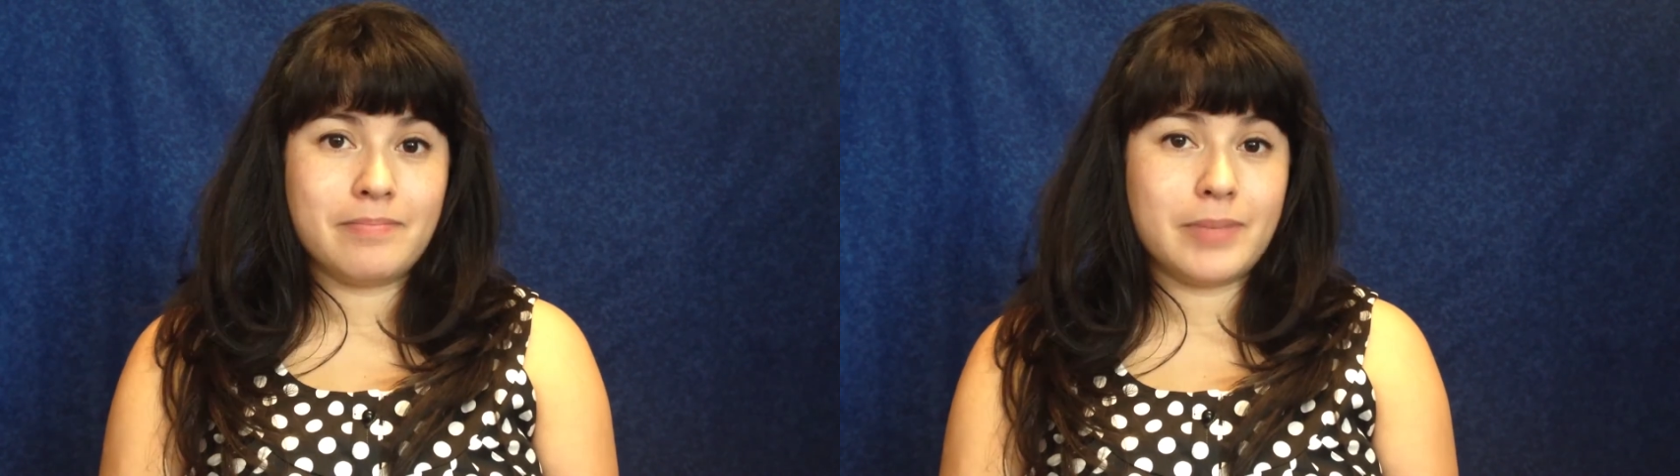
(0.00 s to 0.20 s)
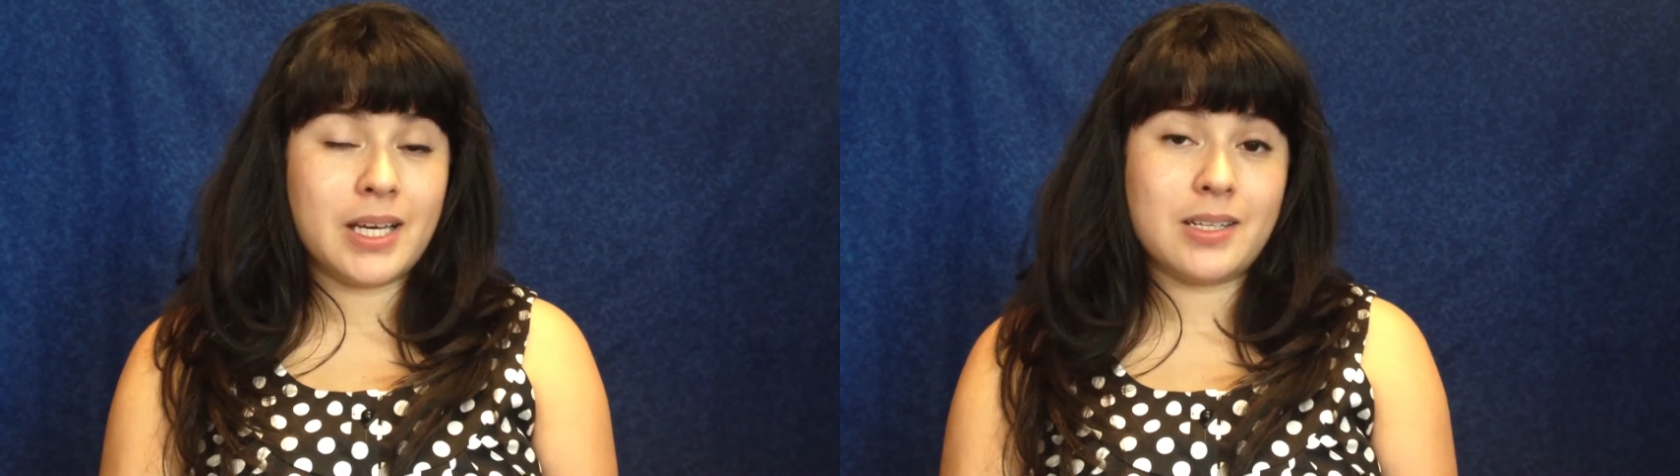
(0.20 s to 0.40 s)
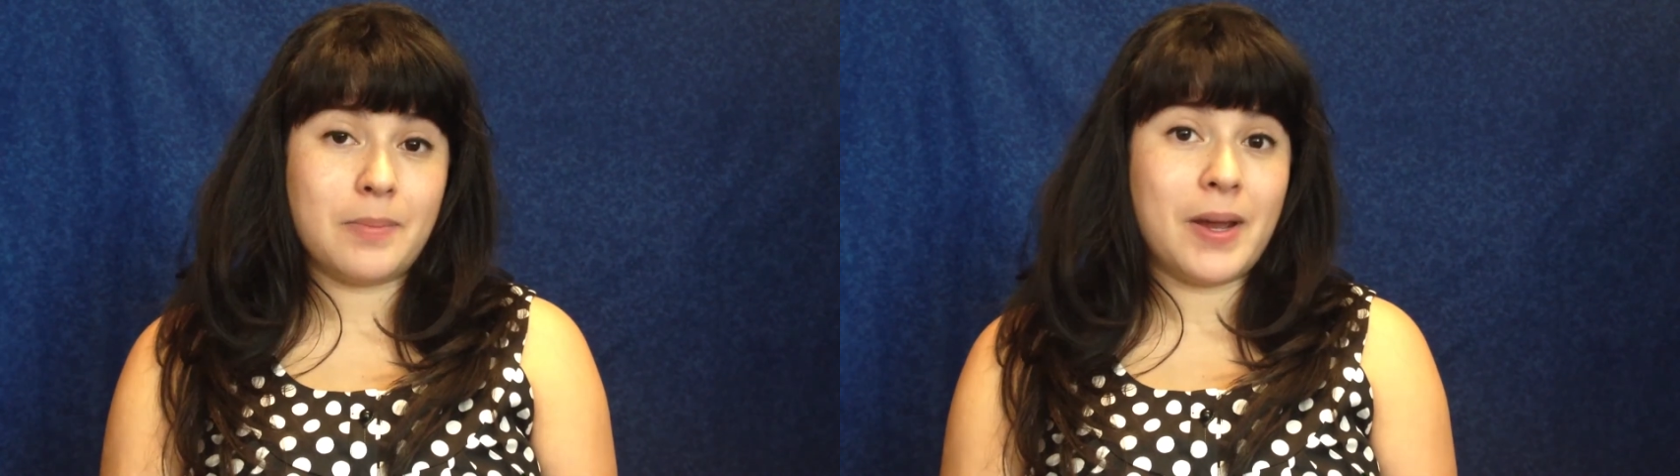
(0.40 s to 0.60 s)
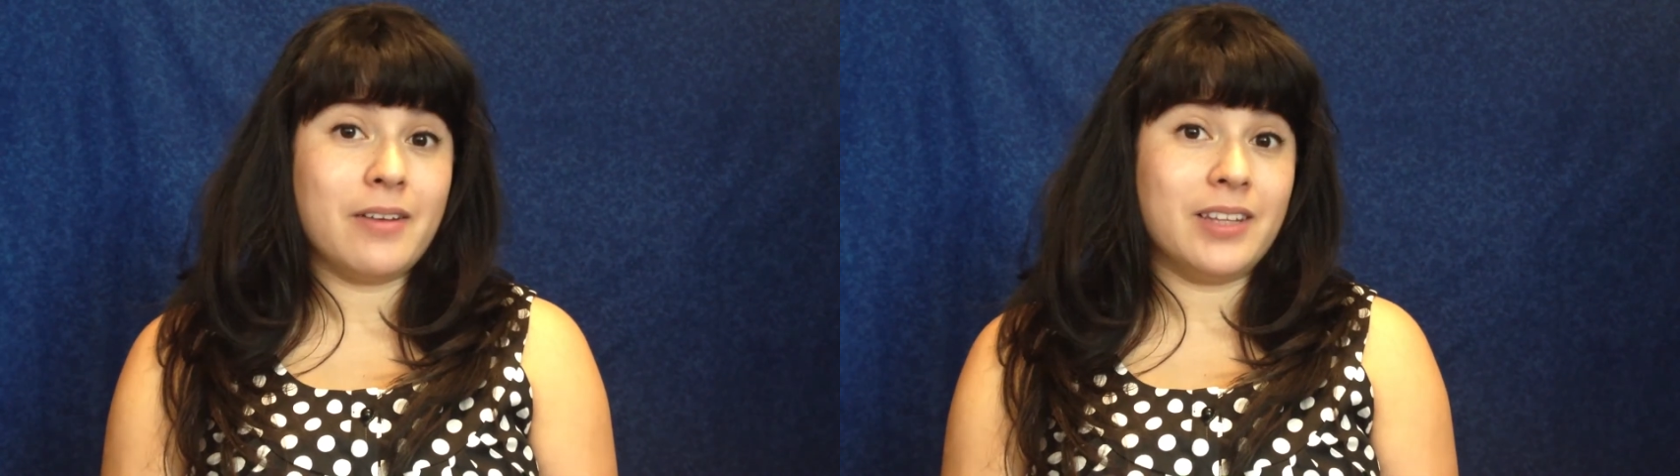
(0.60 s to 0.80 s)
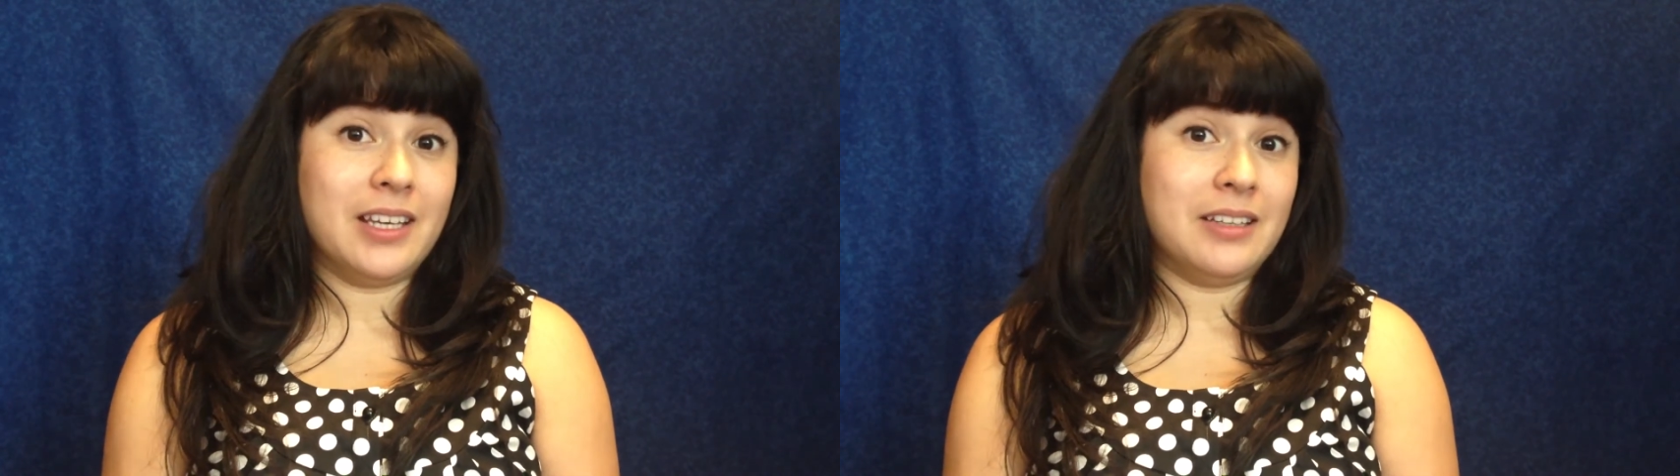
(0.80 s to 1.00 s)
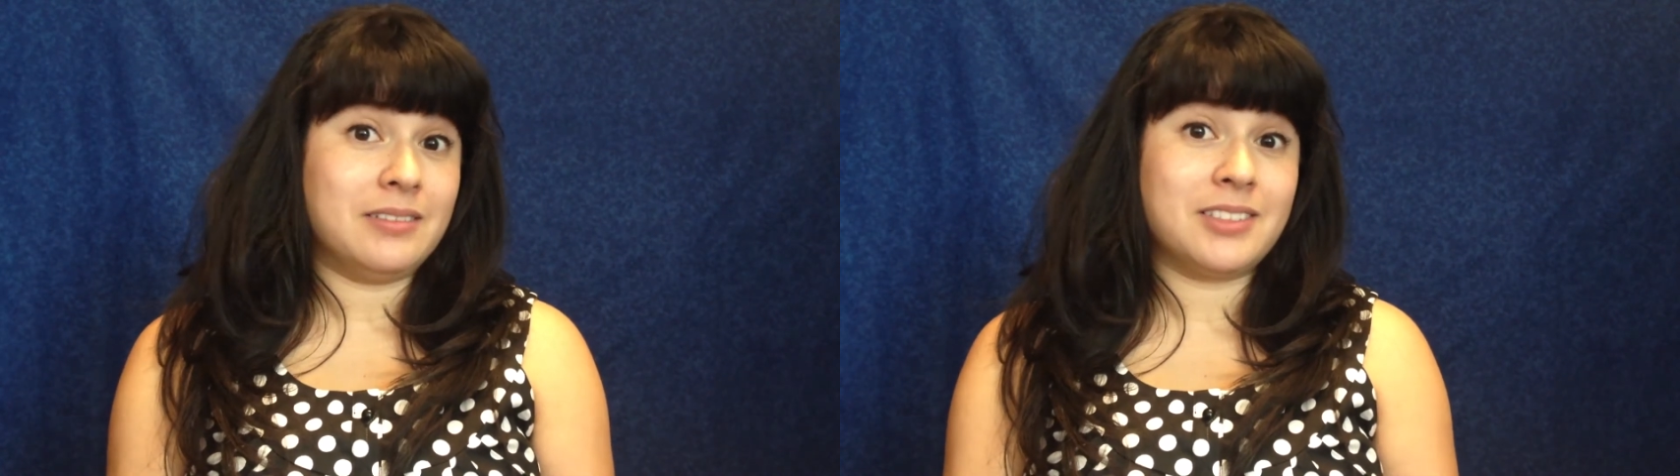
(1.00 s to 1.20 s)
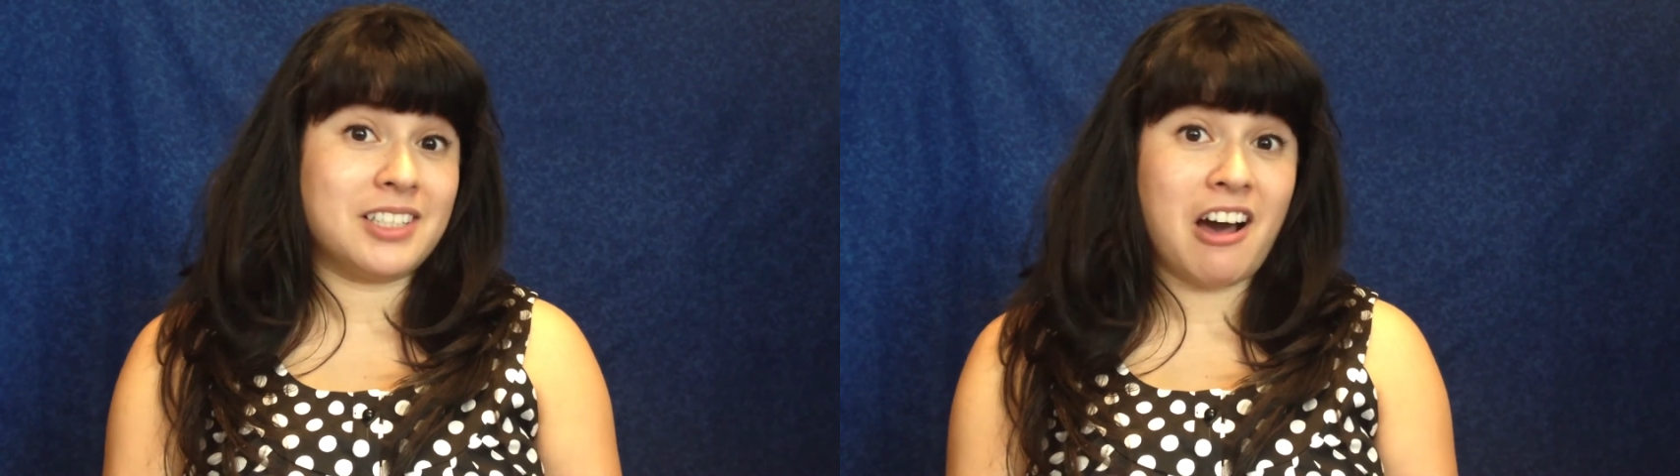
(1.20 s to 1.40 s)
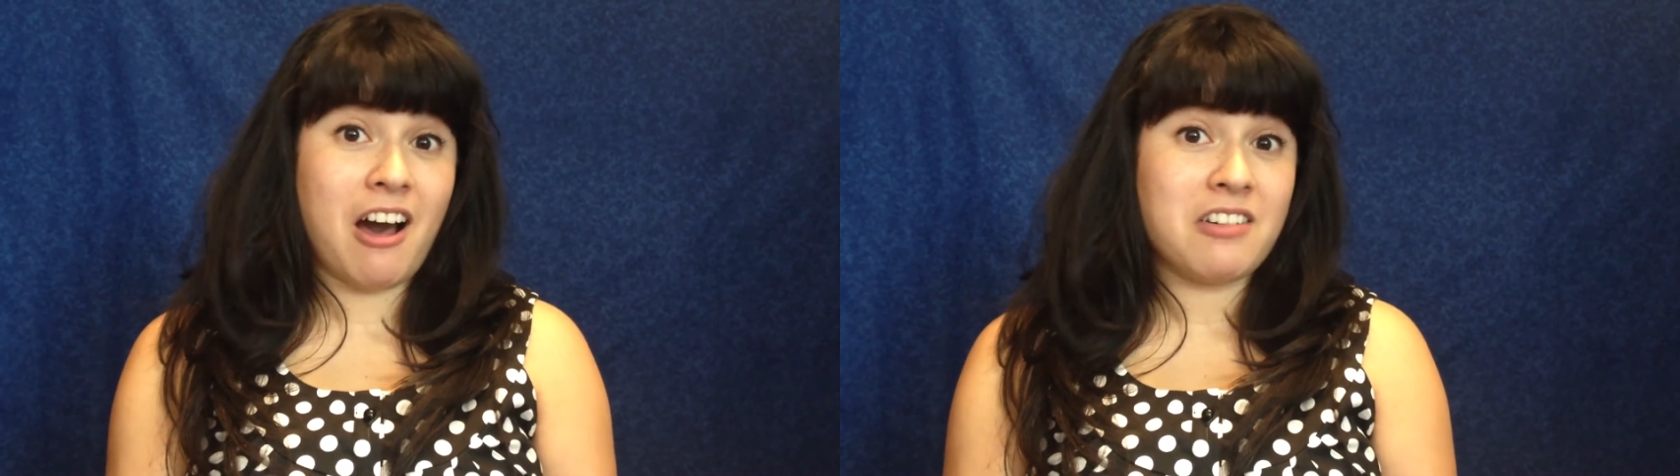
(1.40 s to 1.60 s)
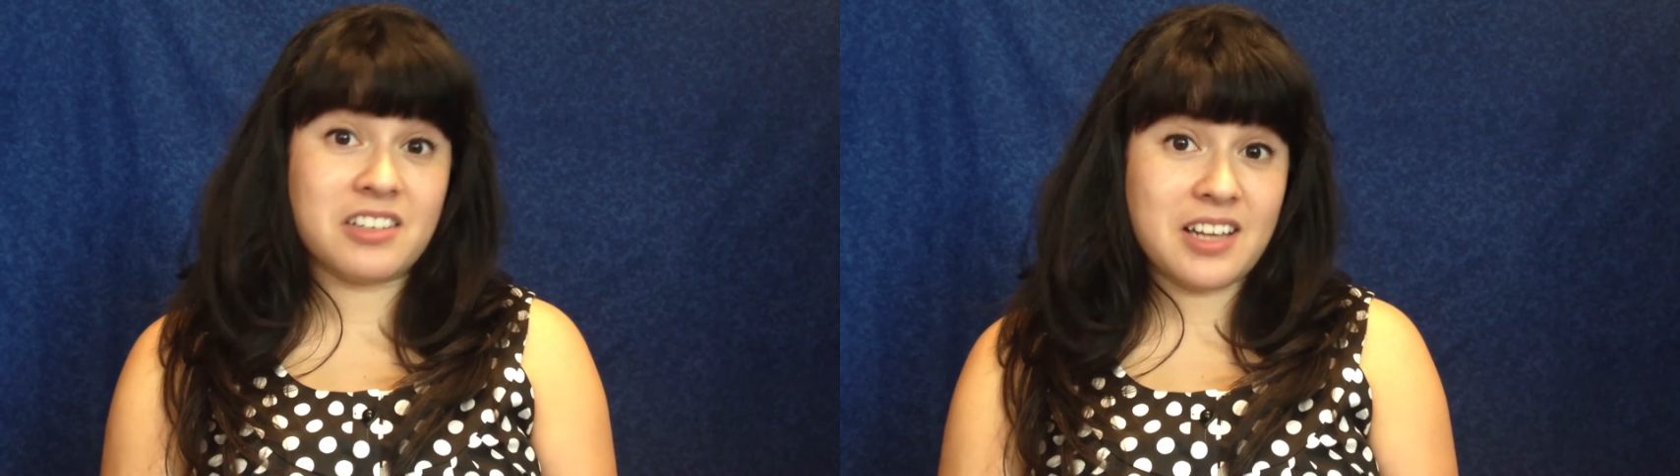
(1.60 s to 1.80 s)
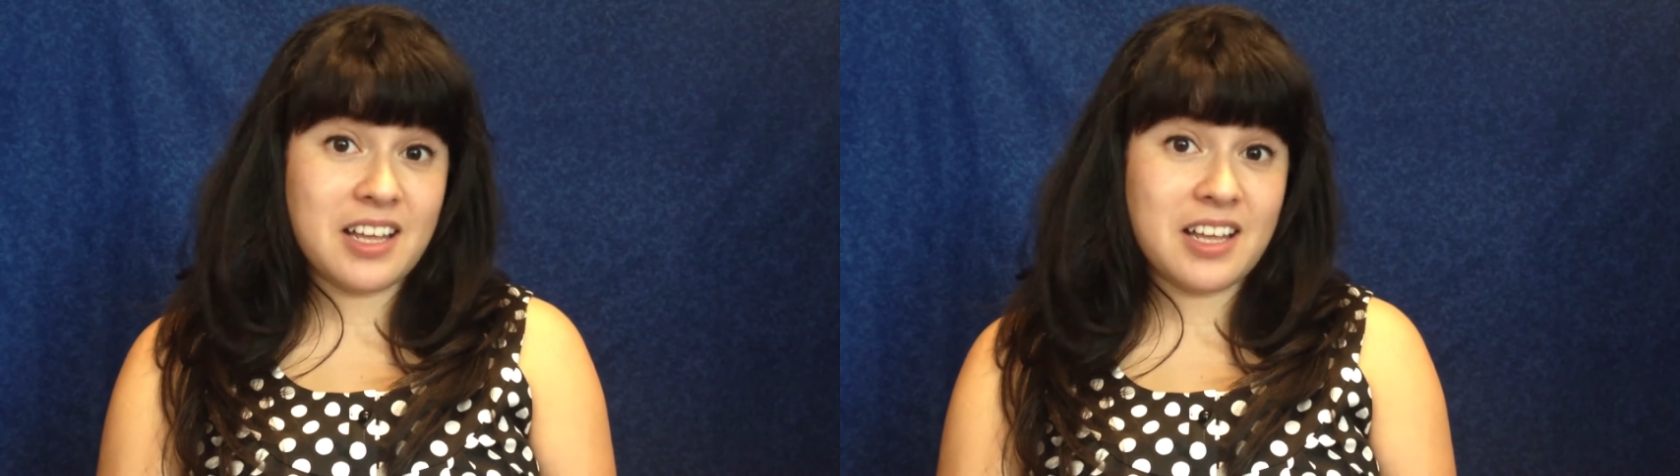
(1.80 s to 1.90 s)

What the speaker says: Because apparently Cochrane